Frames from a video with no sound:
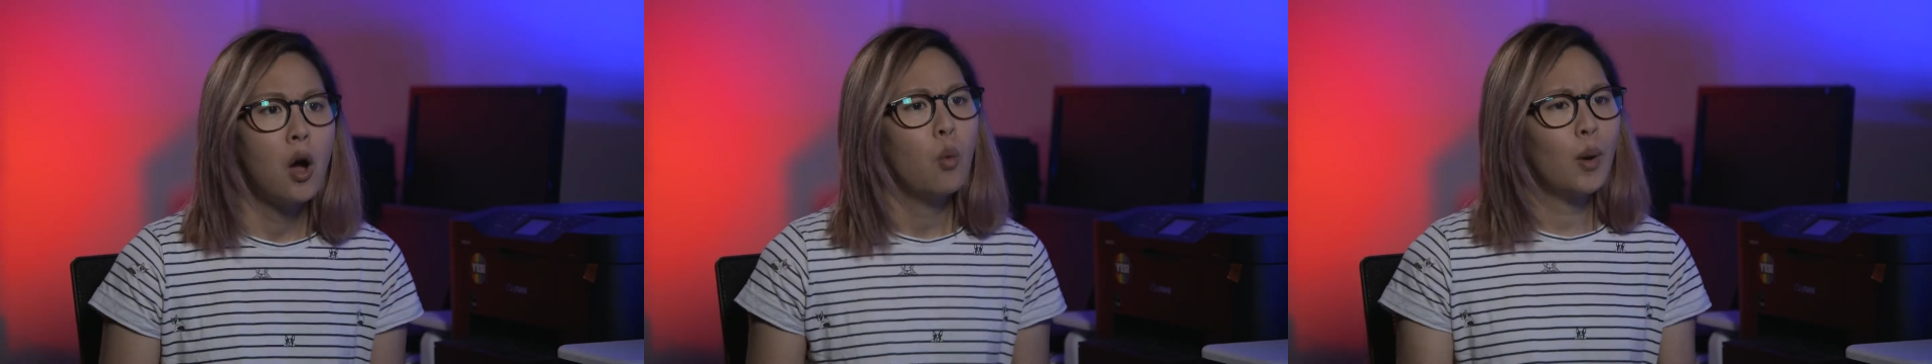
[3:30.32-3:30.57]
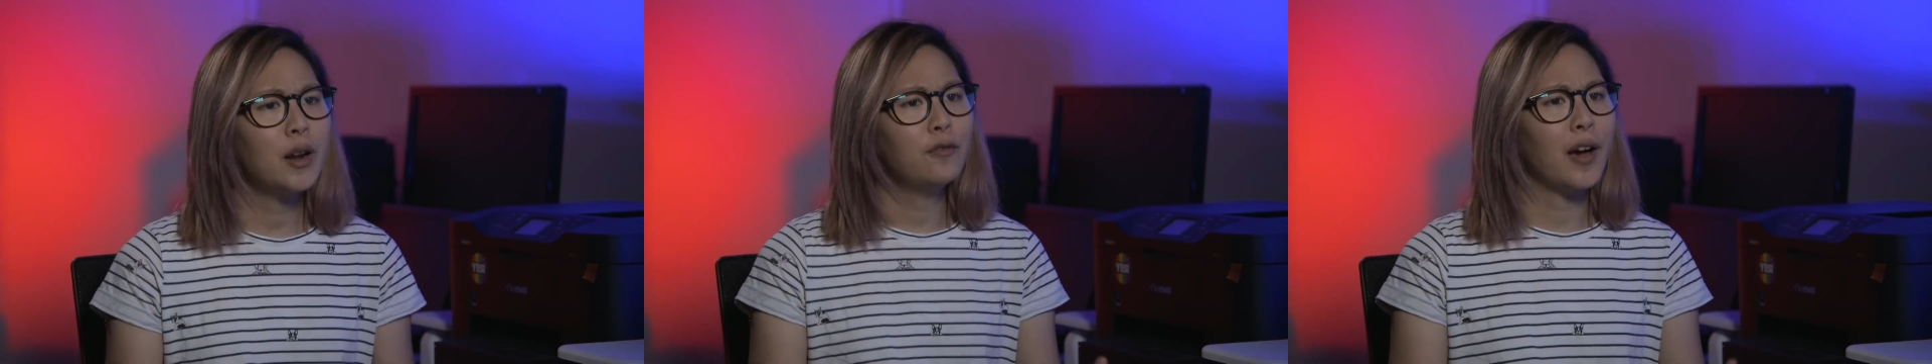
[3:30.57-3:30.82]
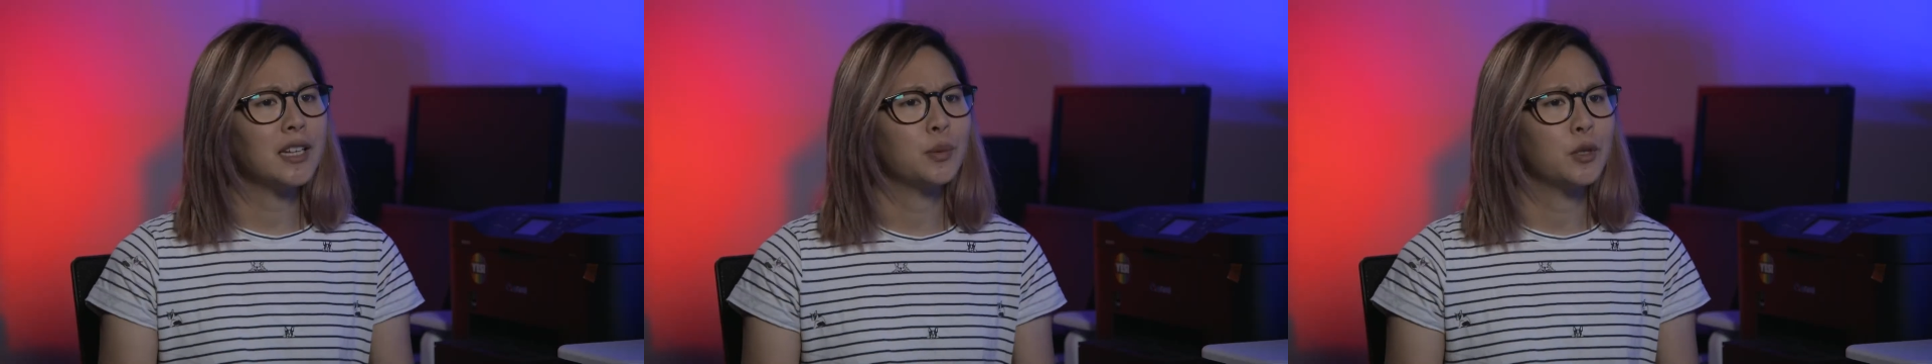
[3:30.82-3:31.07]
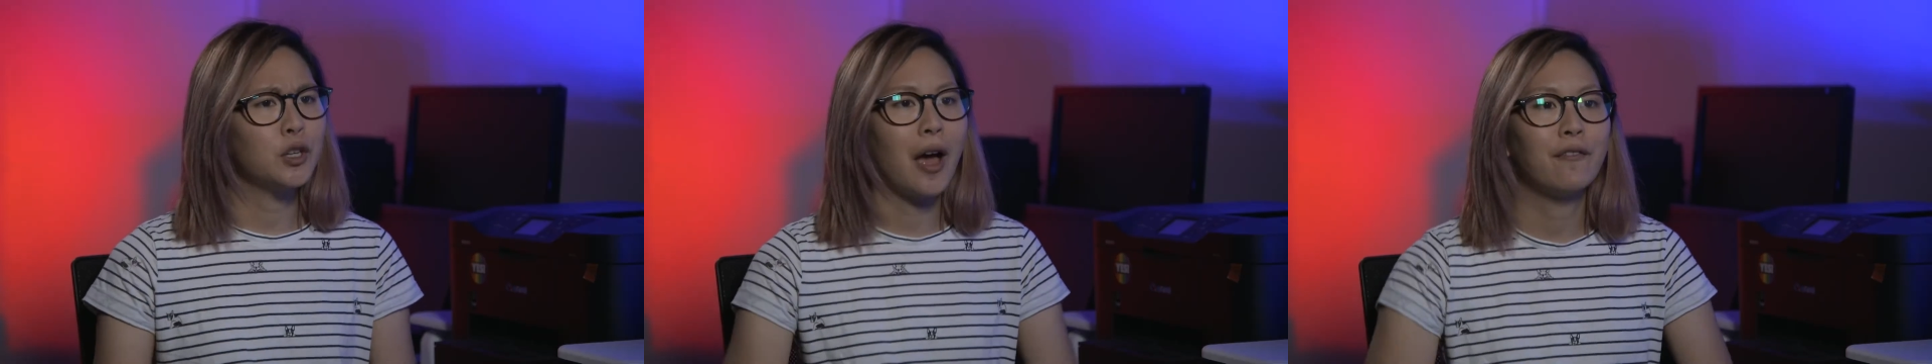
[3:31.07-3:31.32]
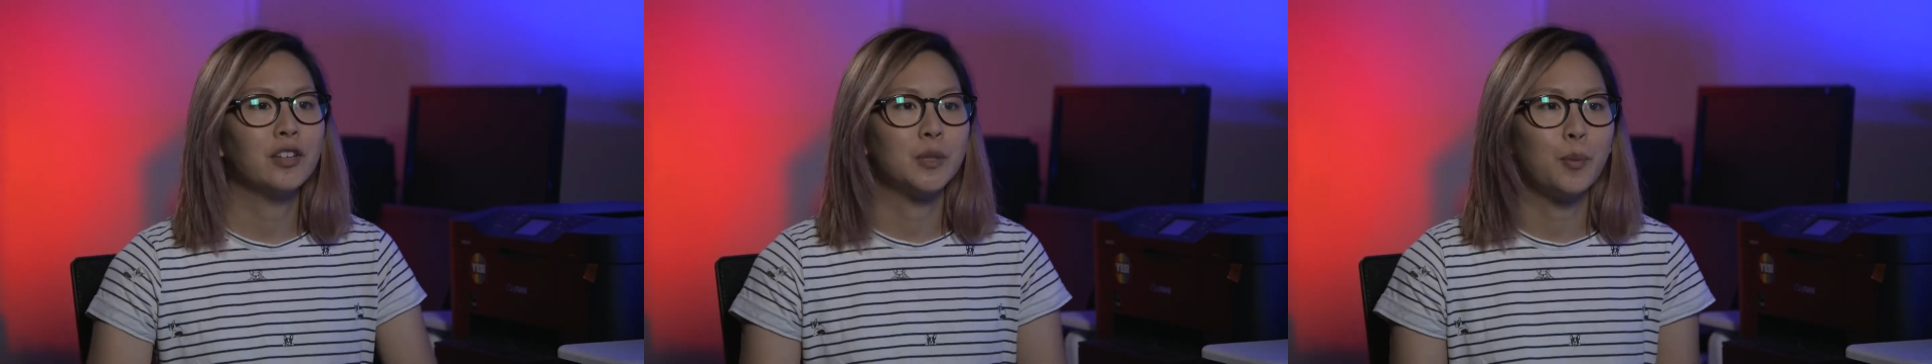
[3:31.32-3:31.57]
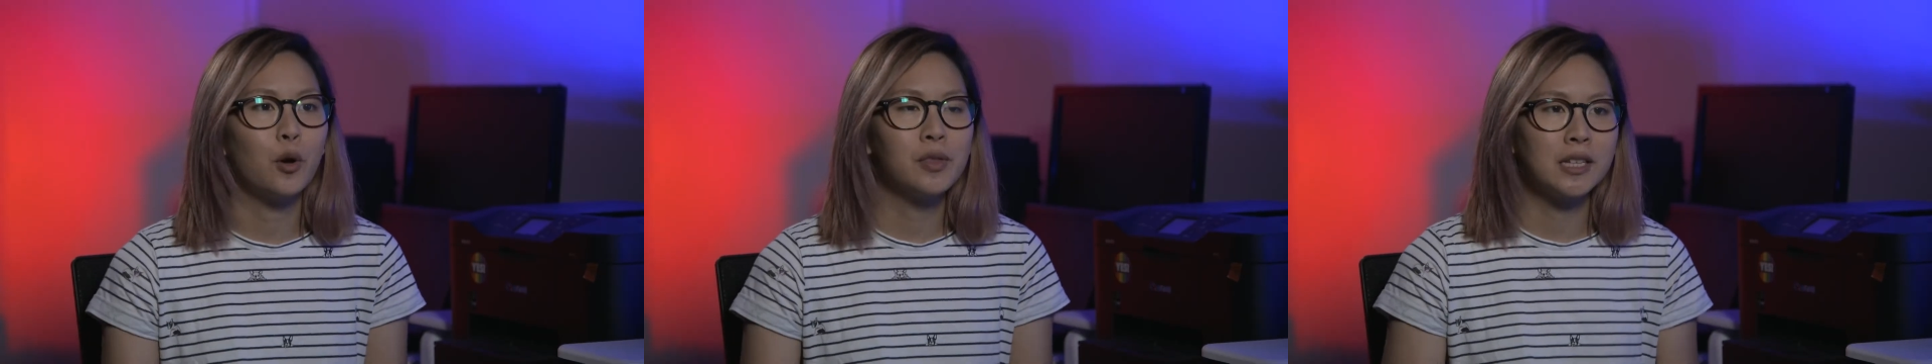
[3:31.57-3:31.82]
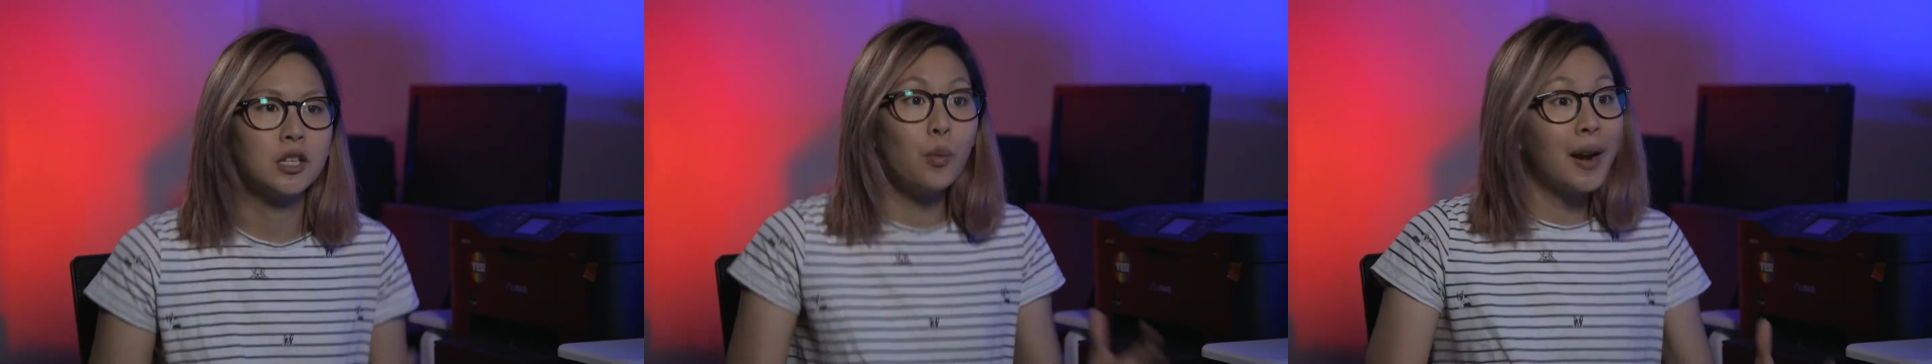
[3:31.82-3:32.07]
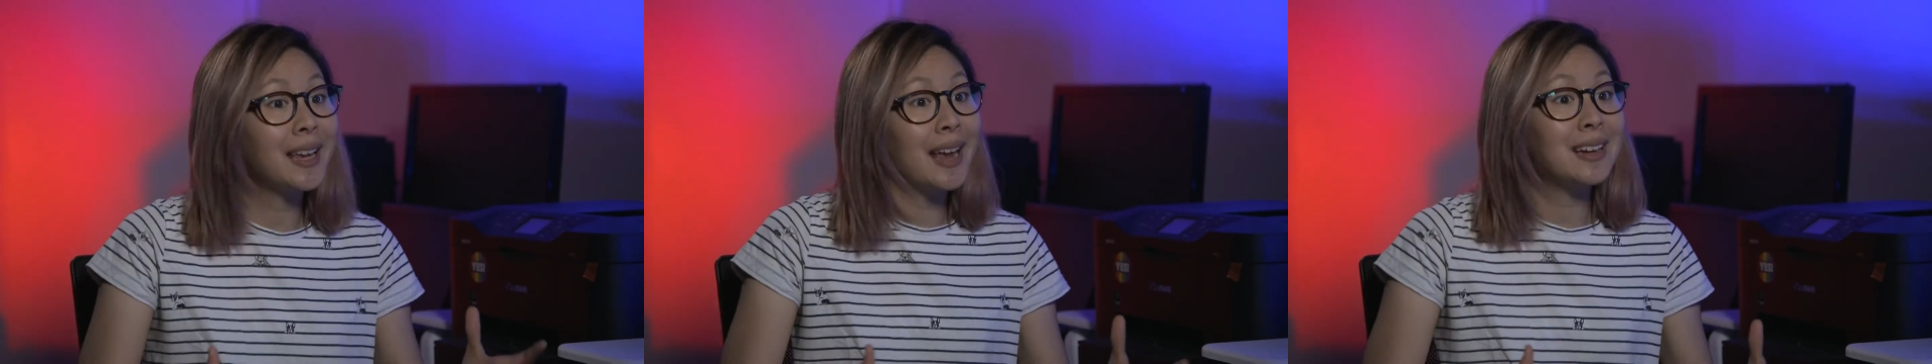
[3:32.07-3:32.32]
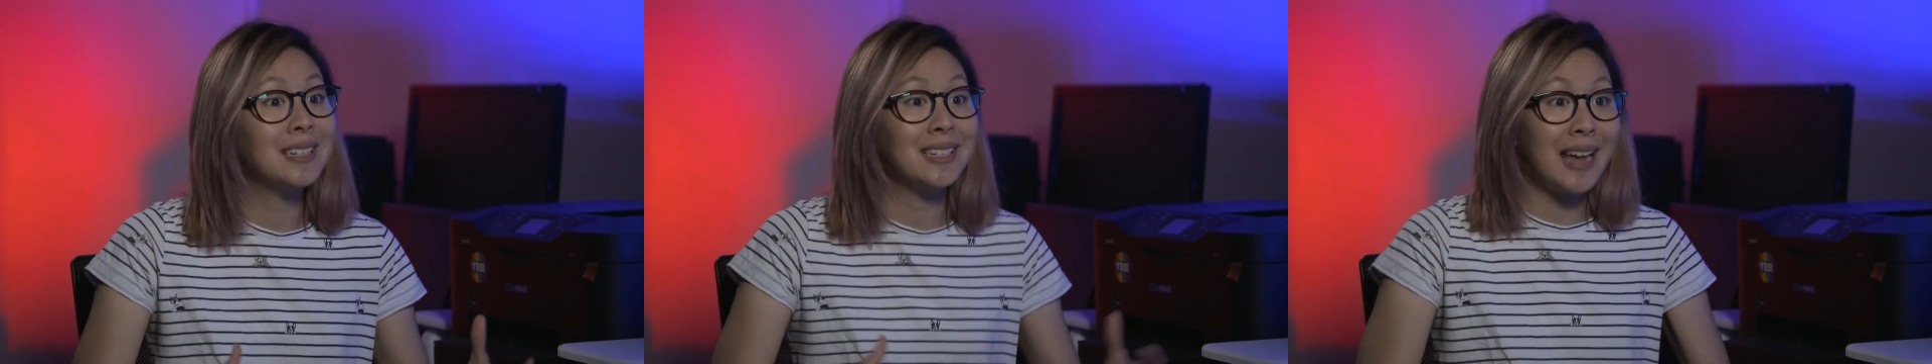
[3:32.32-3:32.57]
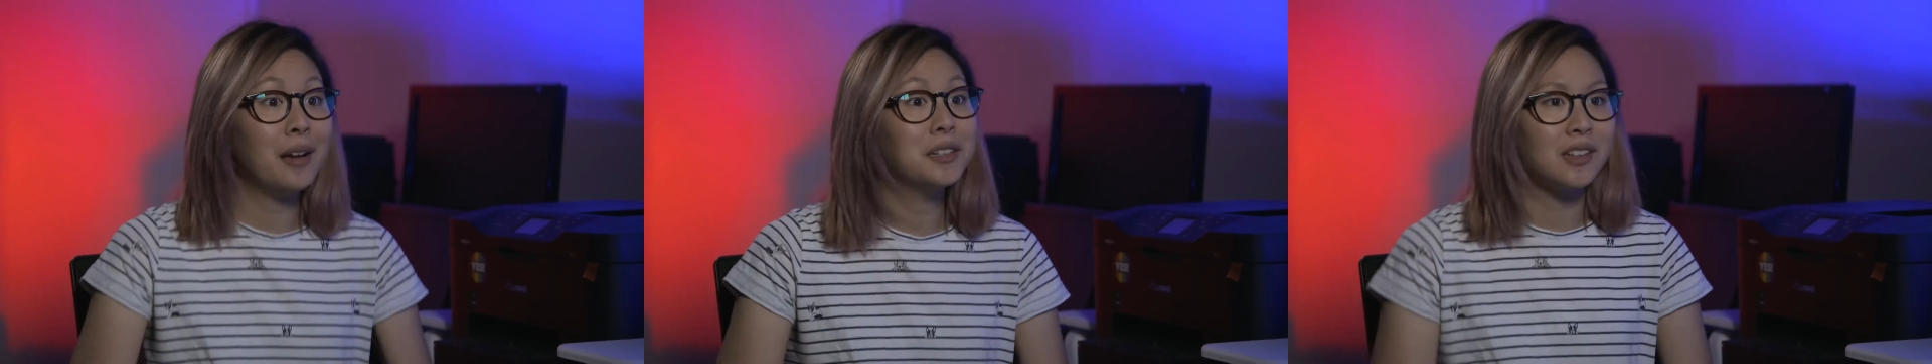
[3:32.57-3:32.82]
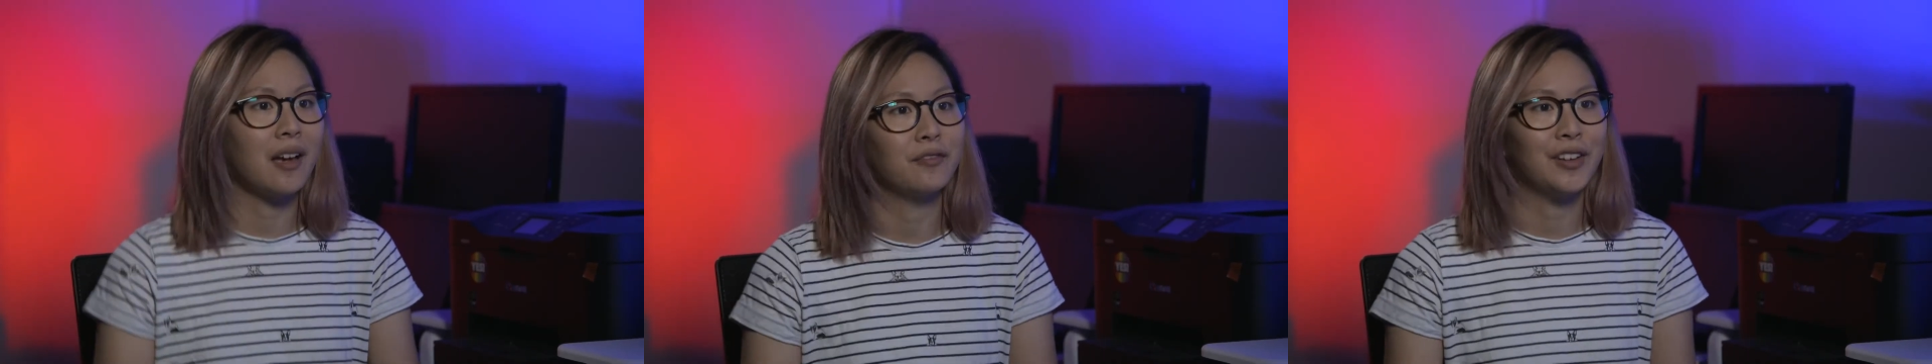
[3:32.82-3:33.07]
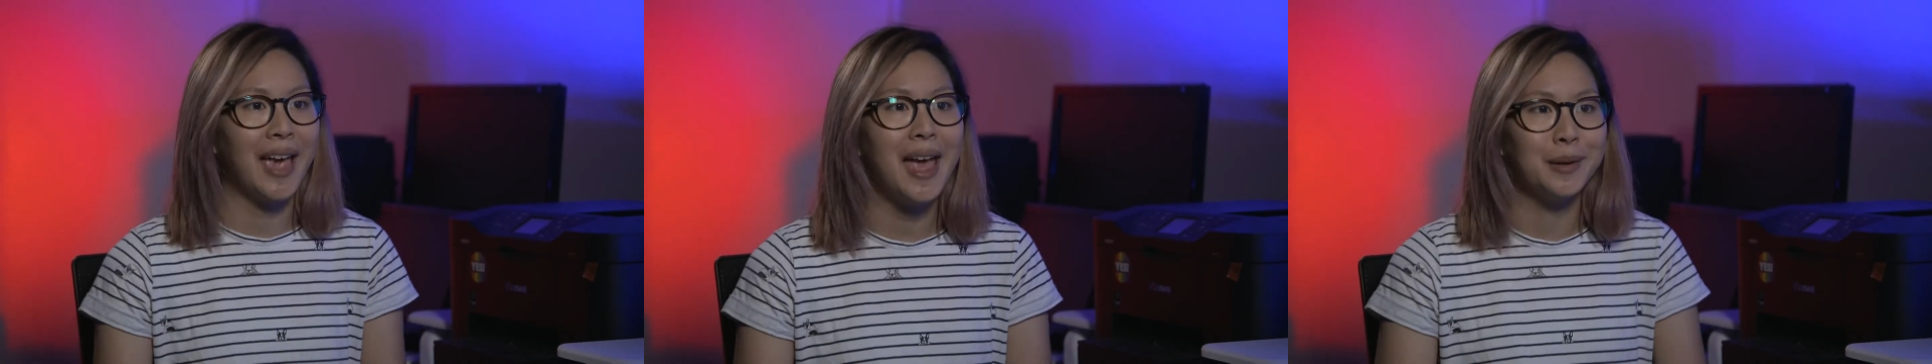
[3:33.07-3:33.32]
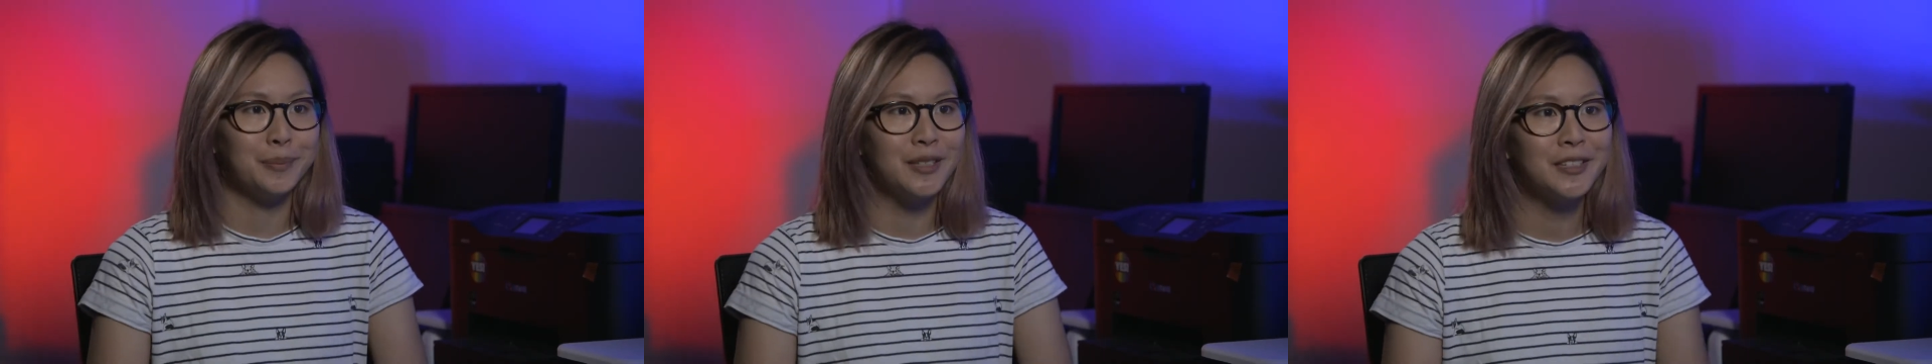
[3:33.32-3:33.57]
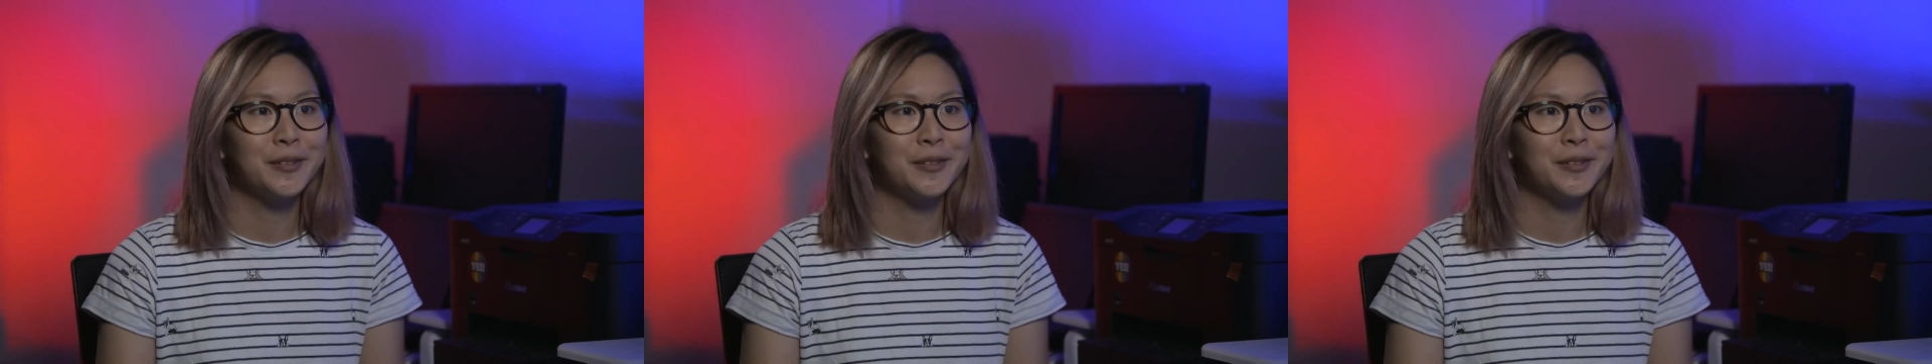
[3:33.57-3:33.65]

What advice would you have for spawnlings who want to get into sound design for games?